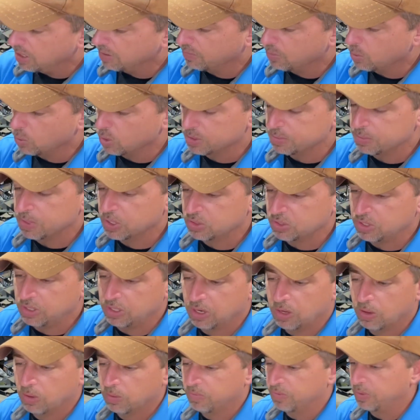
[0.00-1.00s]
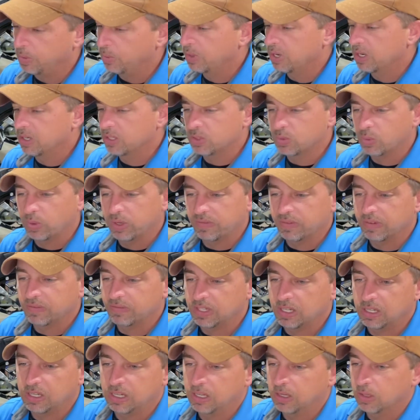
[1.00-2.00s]
course, most of you know, if you're running a
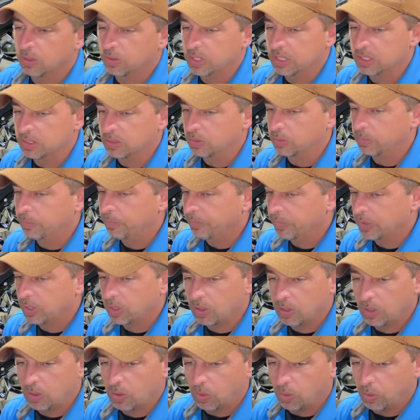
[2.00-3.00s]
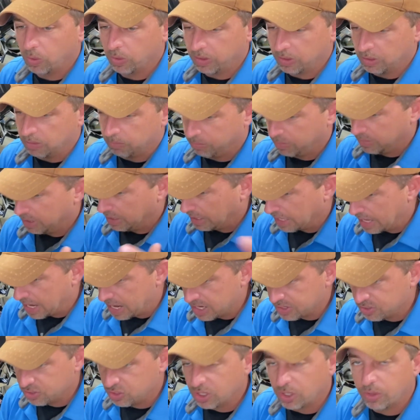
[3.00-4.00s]
2015 Eco Diesel or the
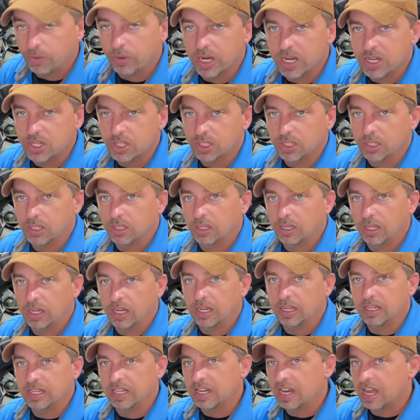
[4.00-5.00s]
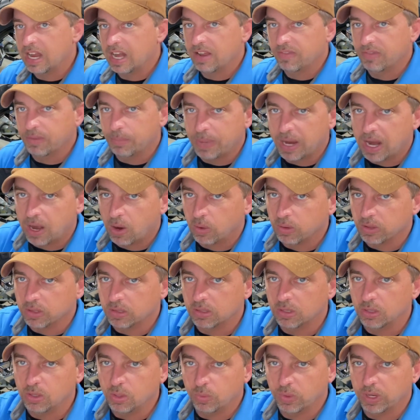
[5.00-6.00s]
last generation, it did not have the power that
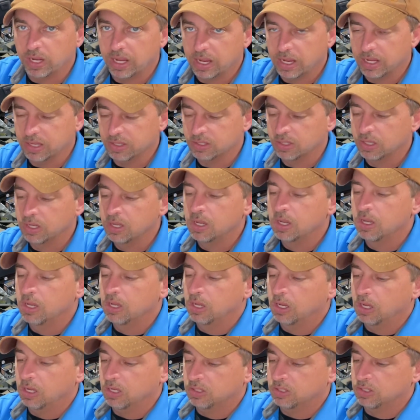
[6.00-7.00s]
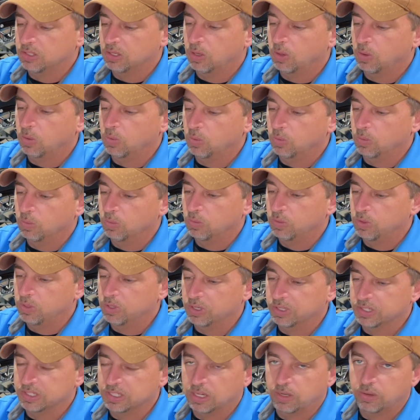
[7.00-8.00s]
the new one has. And so your
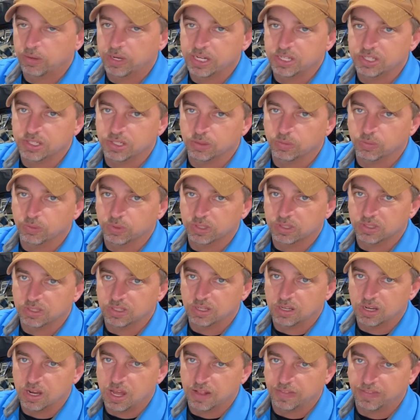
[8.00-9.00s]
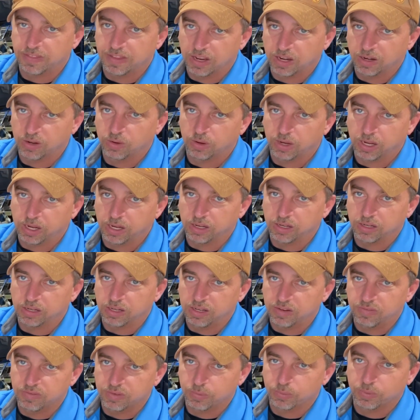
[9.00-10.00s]
acceleration was not that great,
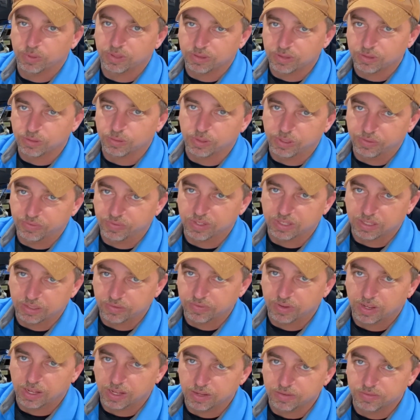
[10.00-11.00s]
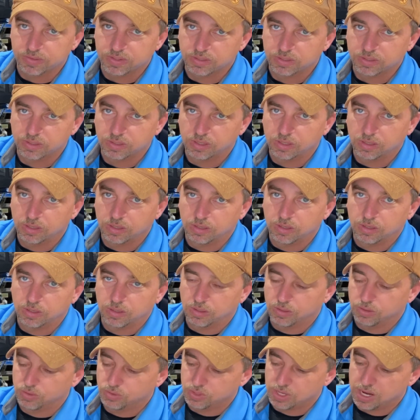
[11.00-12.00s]
even with the 355s.
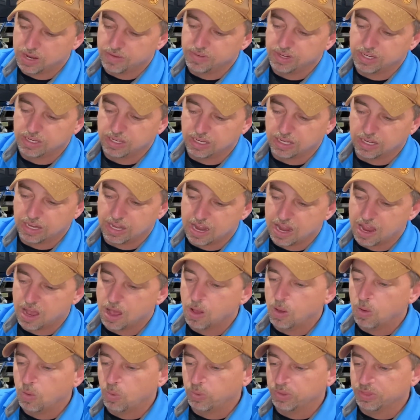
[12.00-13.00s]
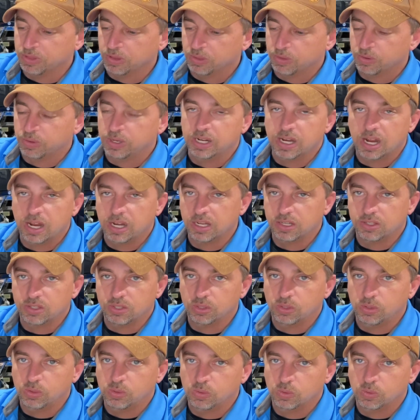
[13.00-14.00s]
Driving it now with the
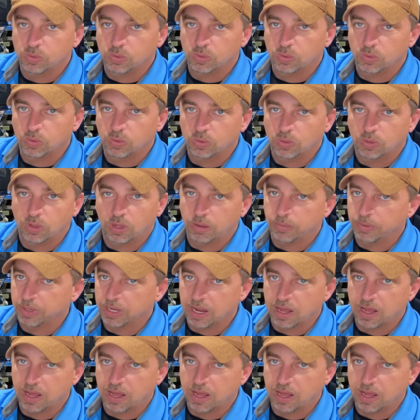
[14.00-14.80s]
392, I mean,